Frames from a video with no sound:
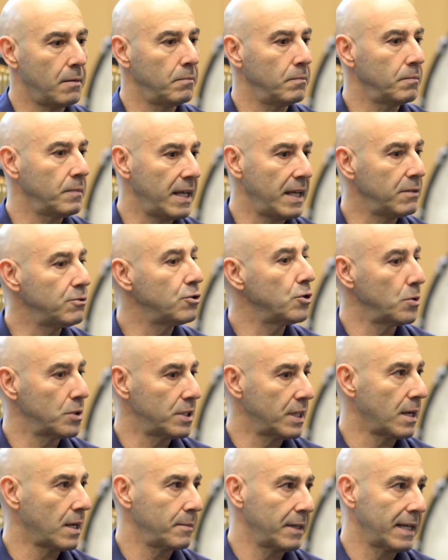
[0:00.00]
they chose
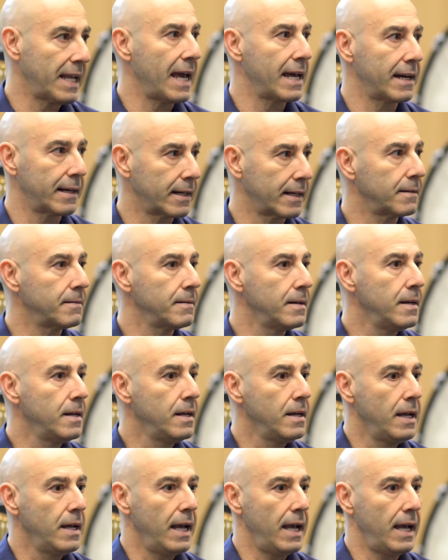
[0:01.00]
to come to Canada.
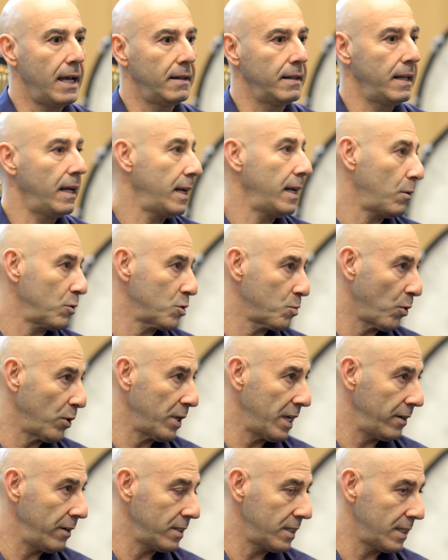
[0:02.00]
And then I was born
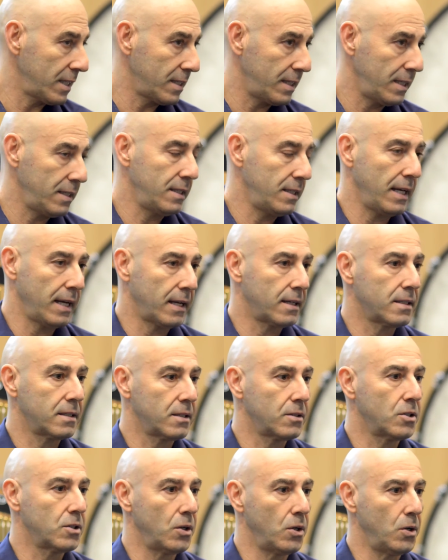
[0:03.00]
here in 66.
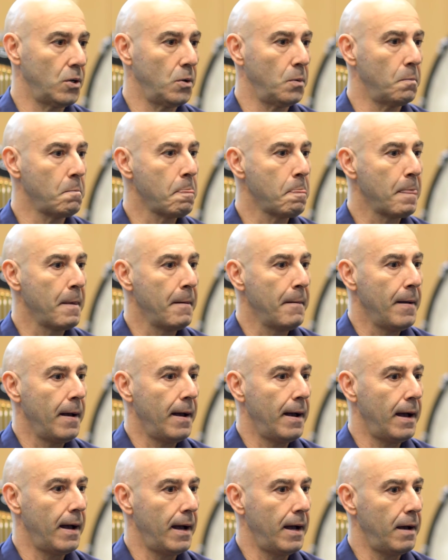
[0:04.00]
So
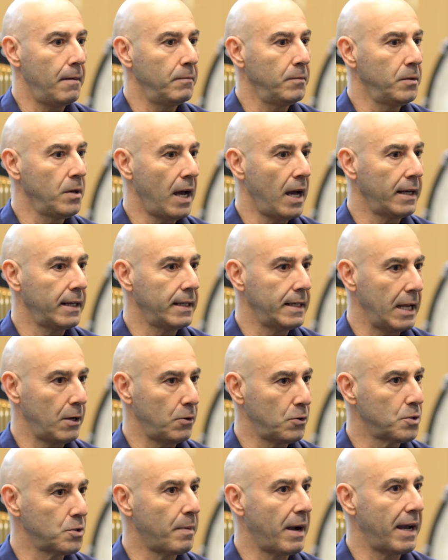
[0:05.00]
Not a day
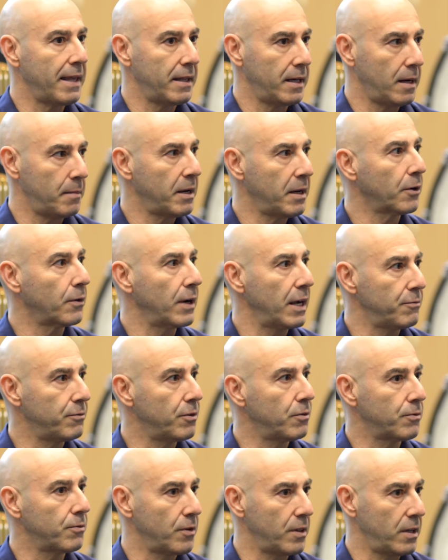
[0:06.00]
goes by that I'm not
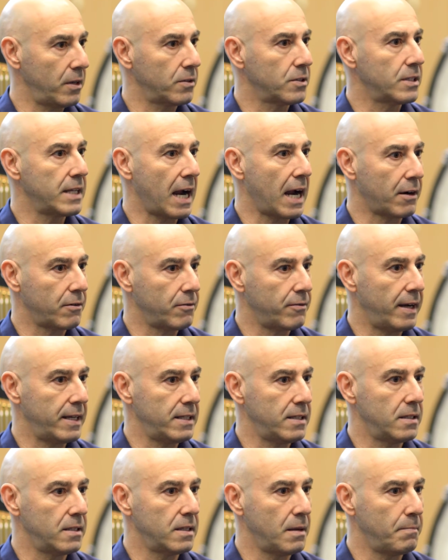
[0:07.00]
grateful for their
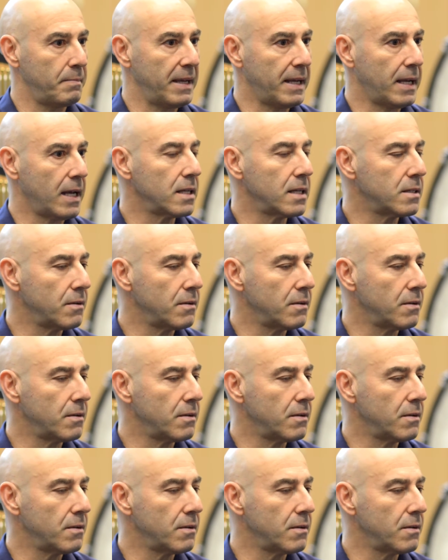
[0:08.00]
sacrifices. And because